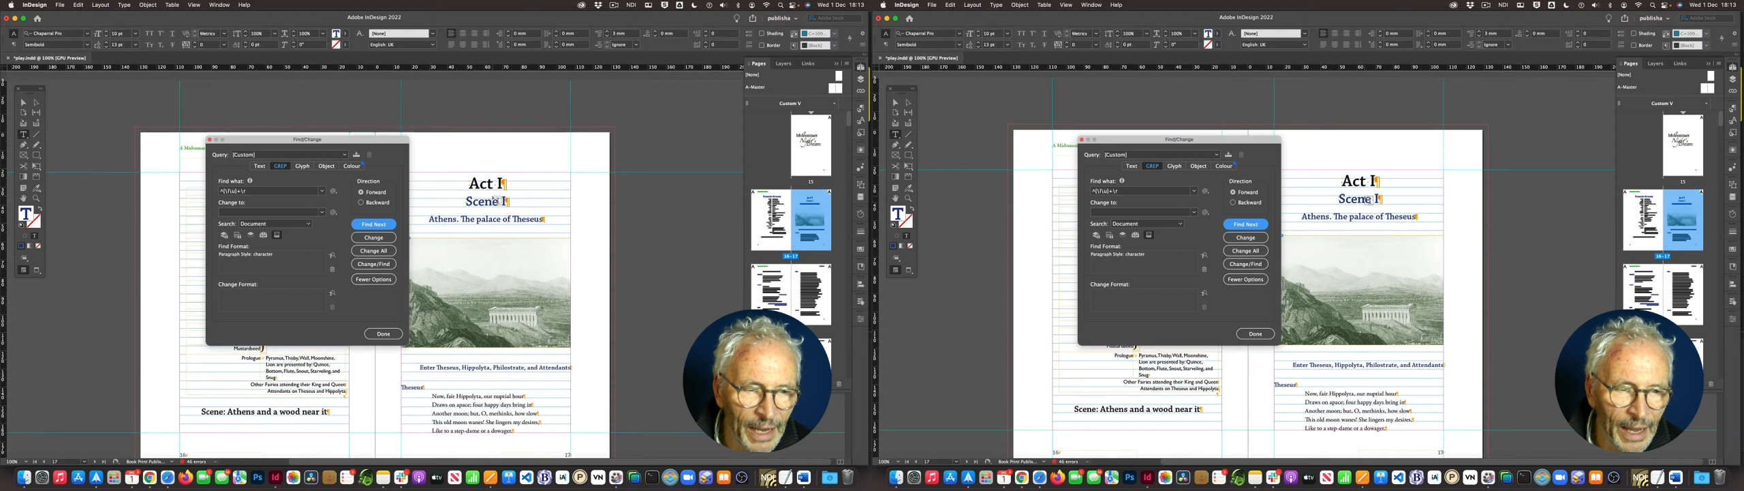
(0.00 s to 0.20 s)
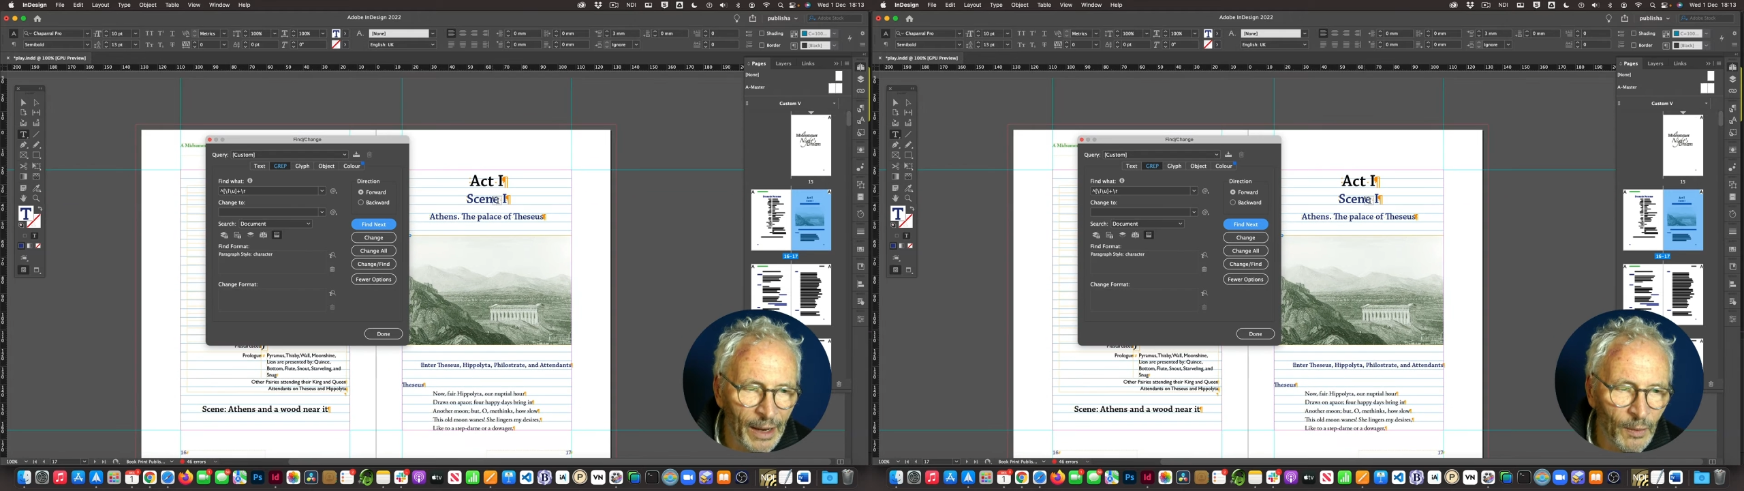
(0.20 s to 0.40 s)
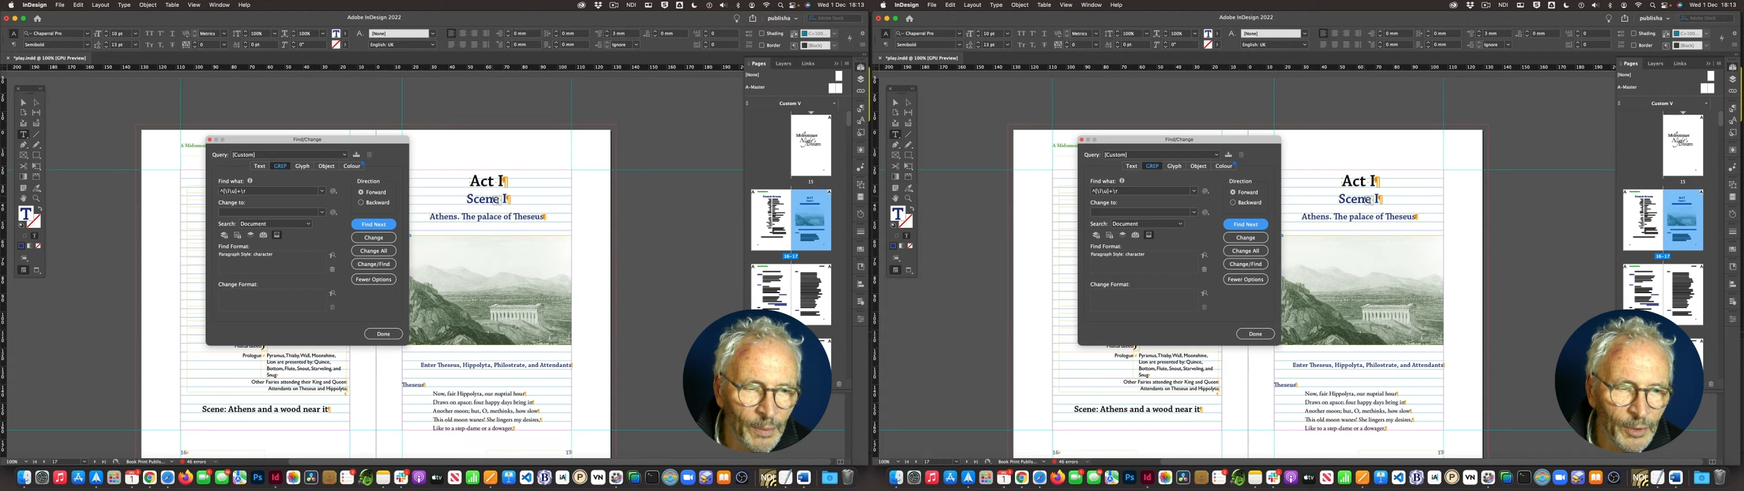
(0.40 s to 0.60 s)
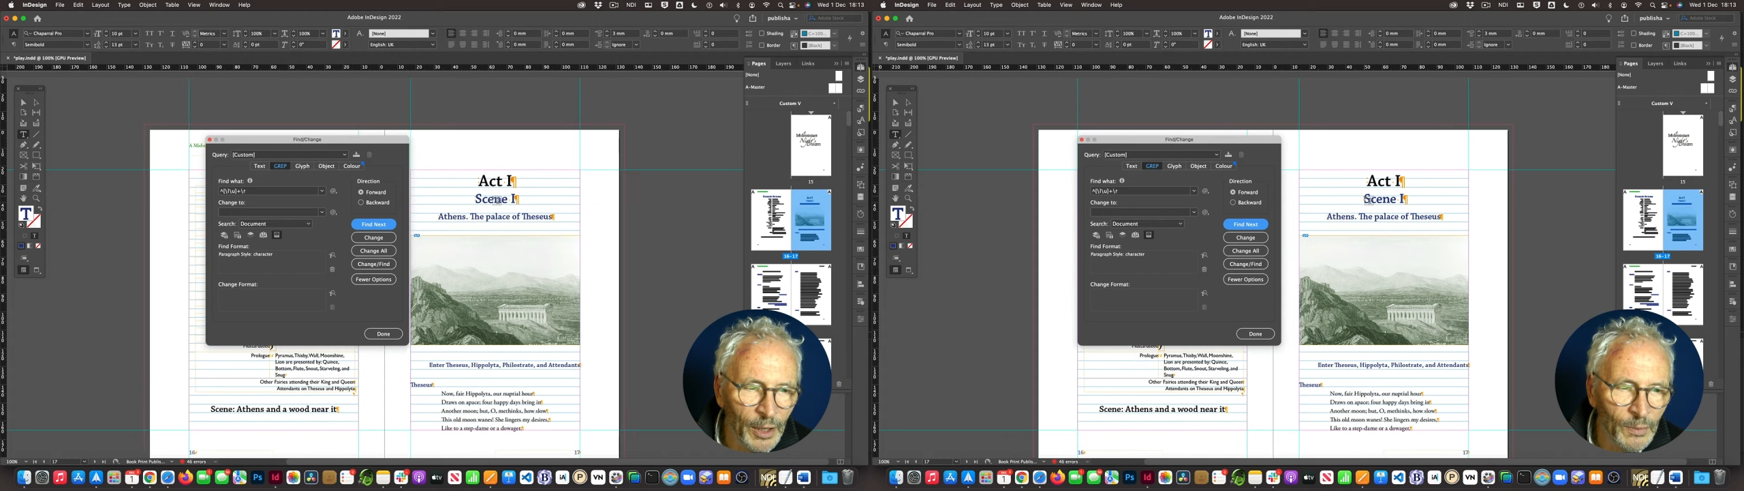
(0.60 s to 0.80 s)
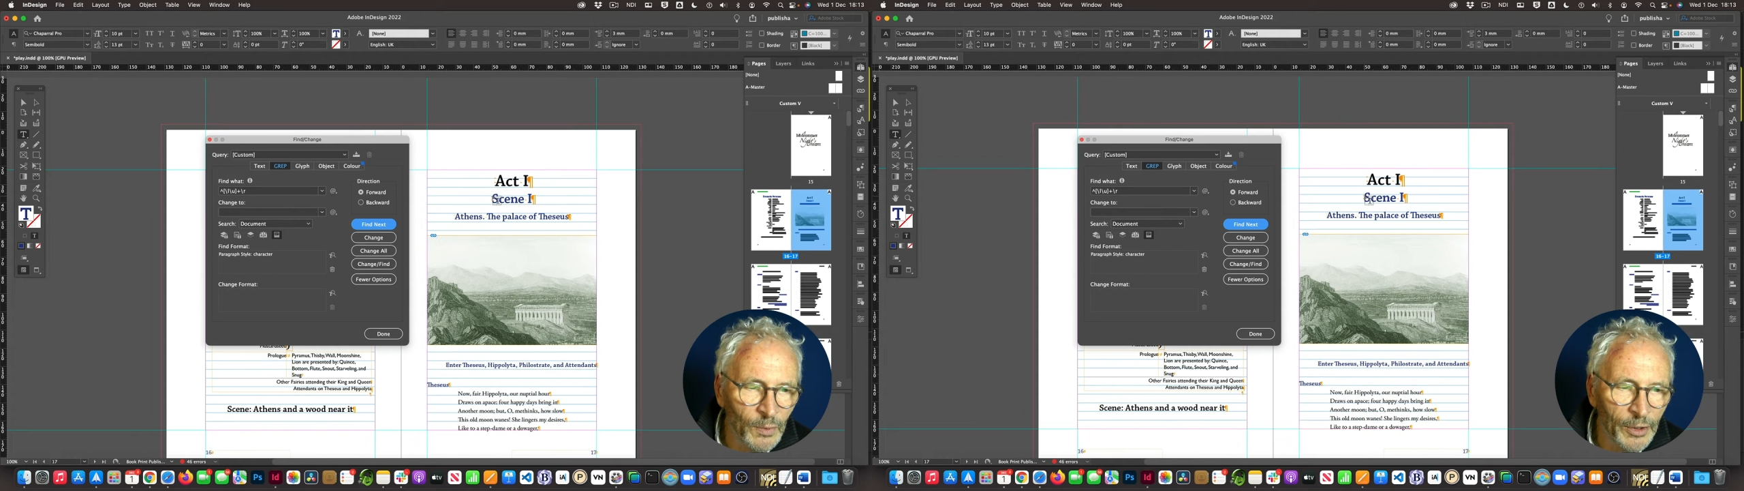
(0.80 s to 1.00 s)

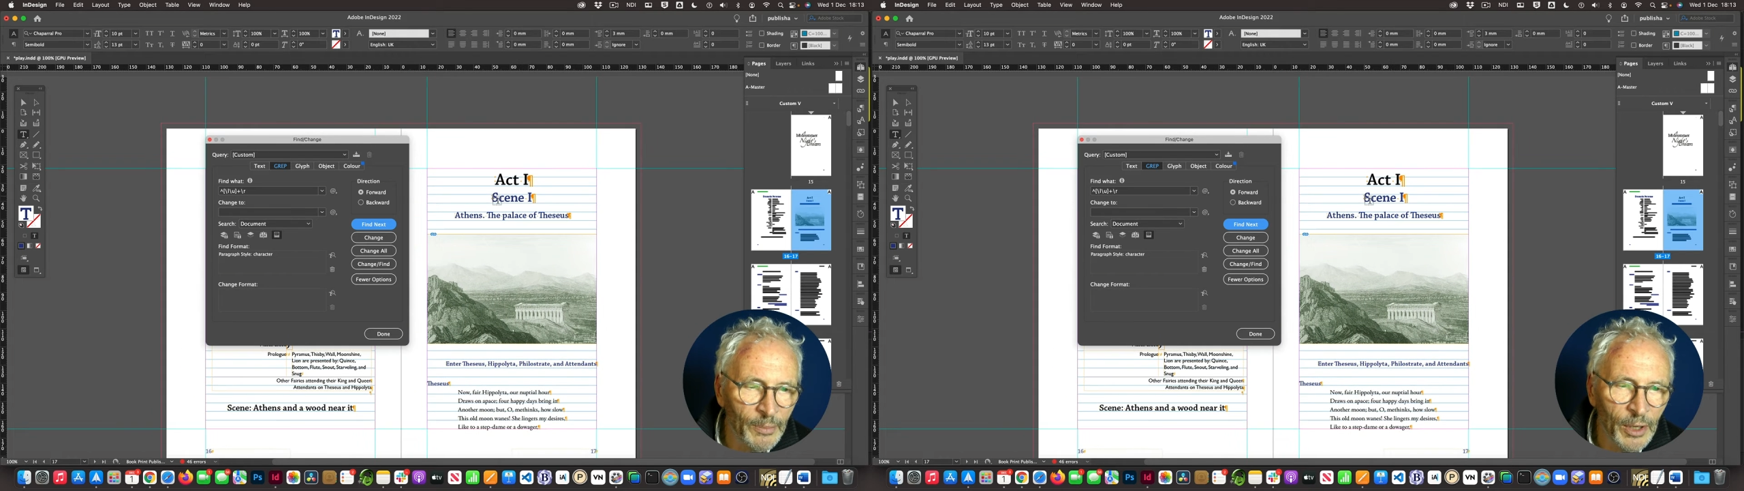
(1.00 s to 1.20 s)
what I'm going